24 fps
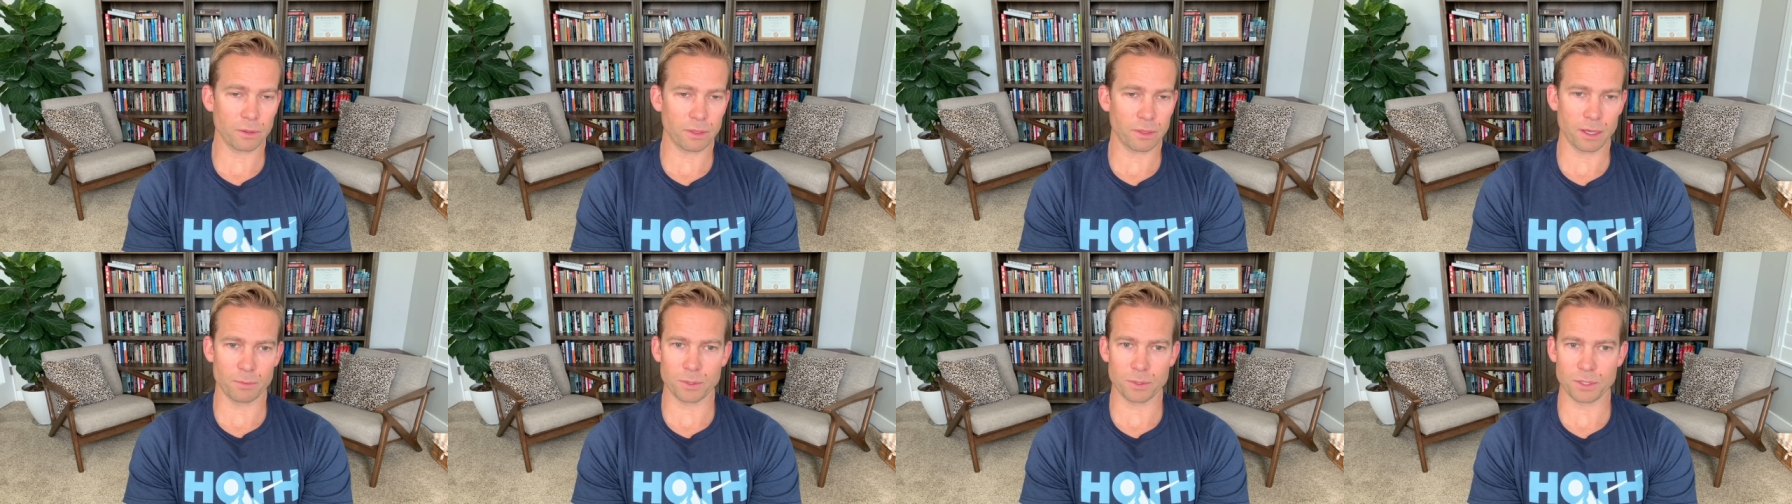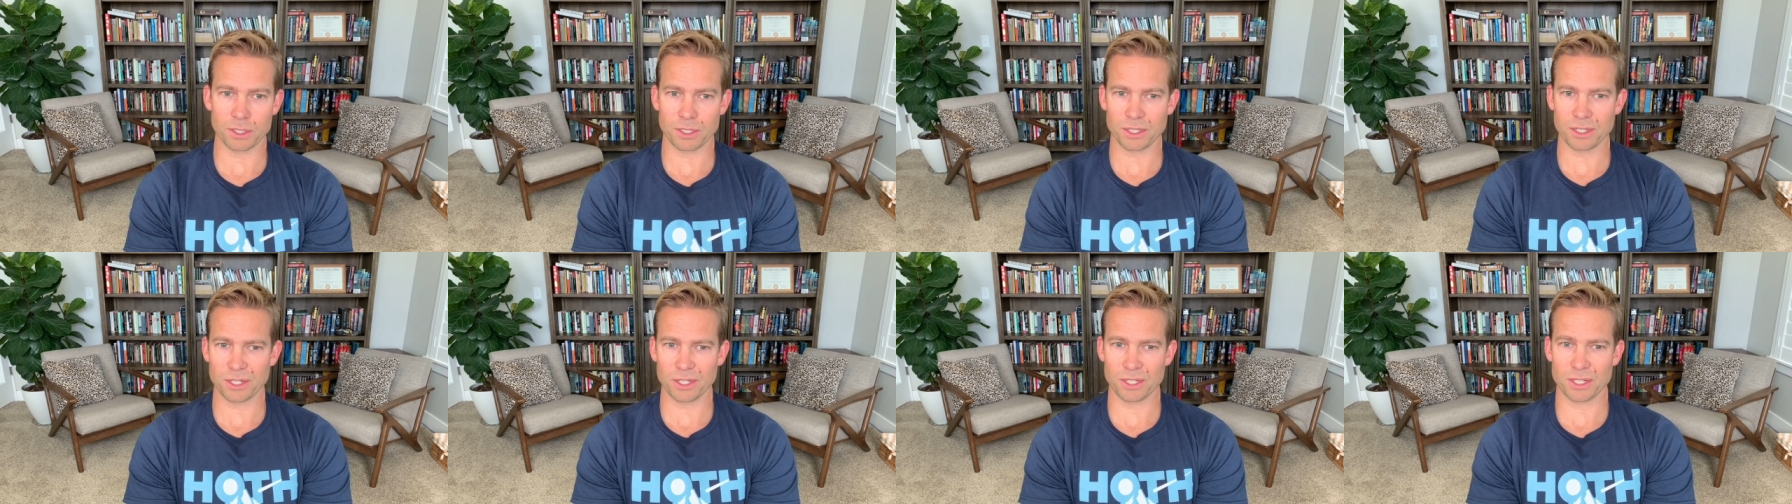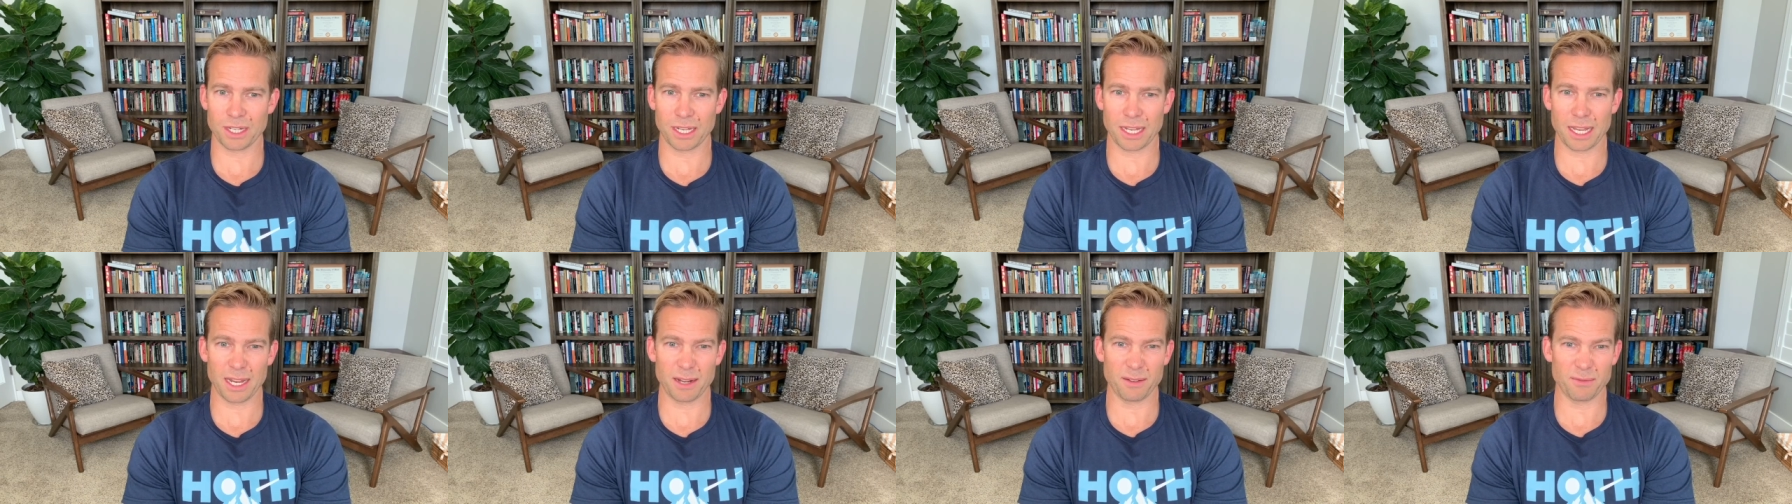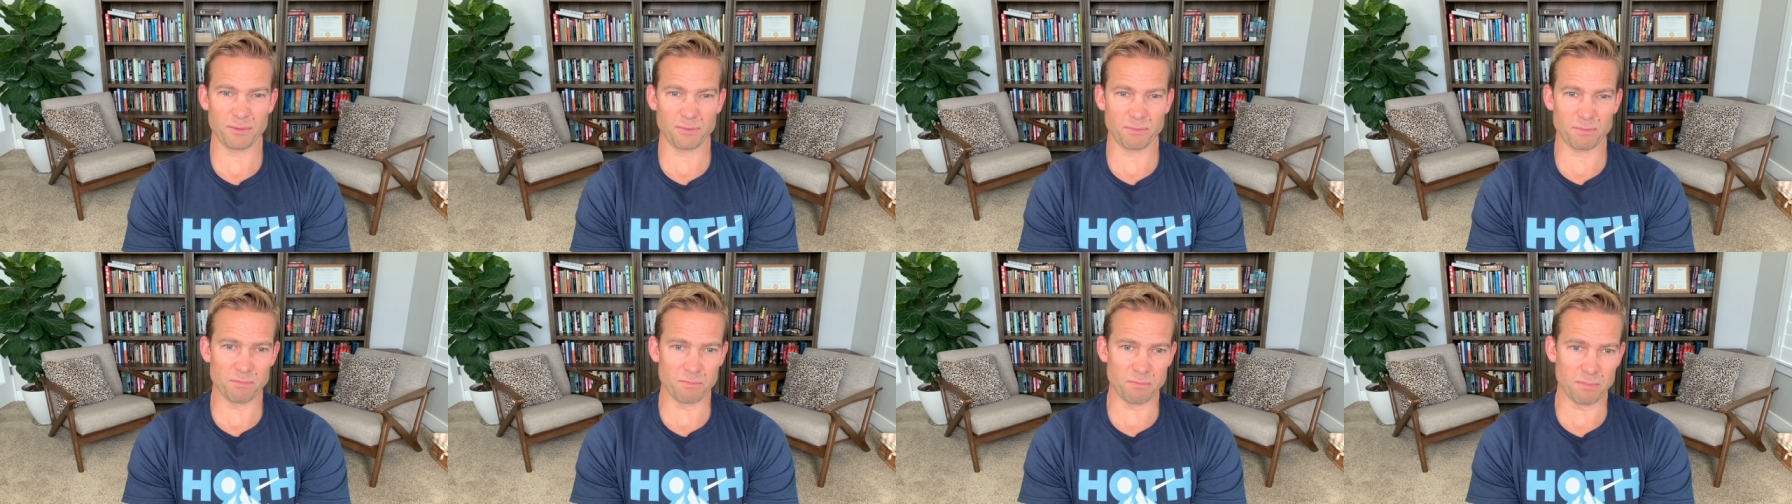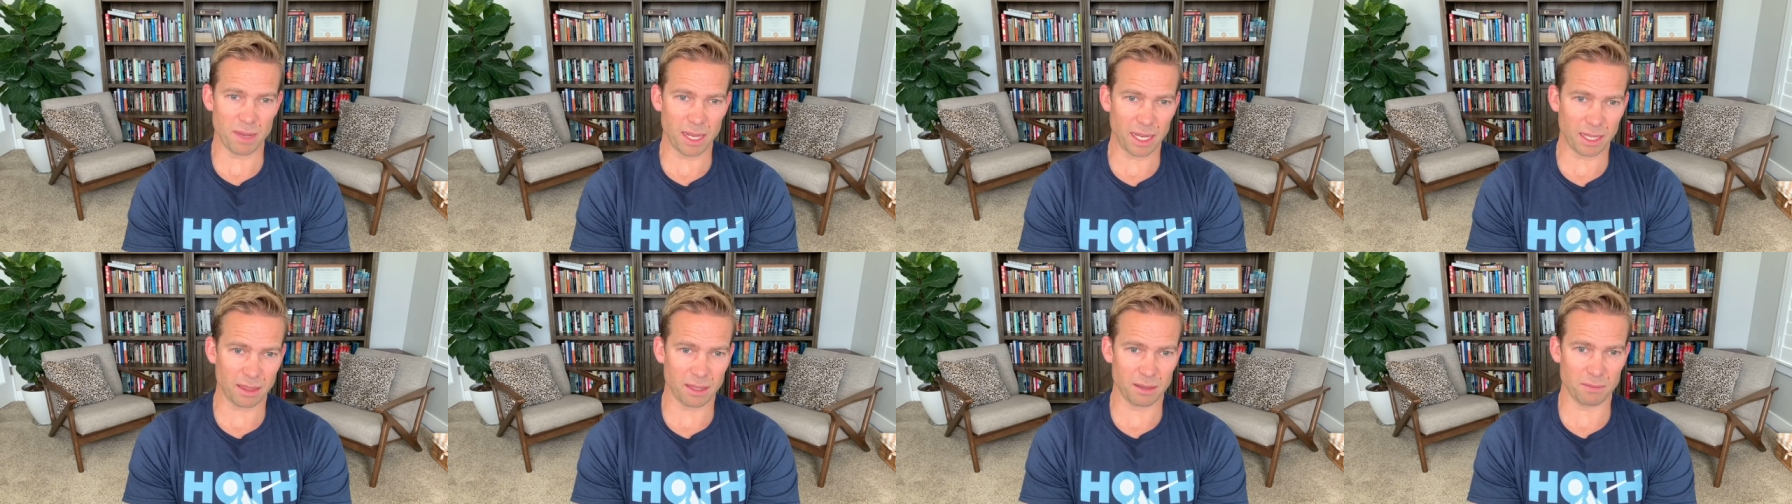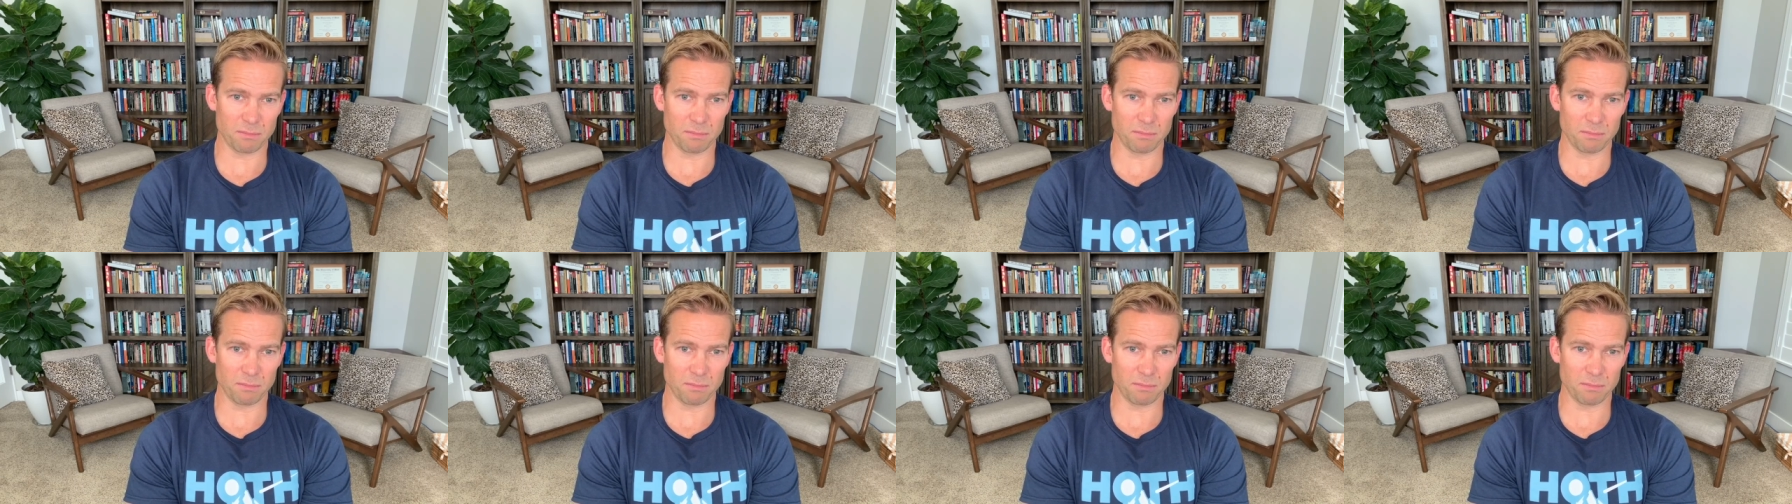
them was just to kind of make them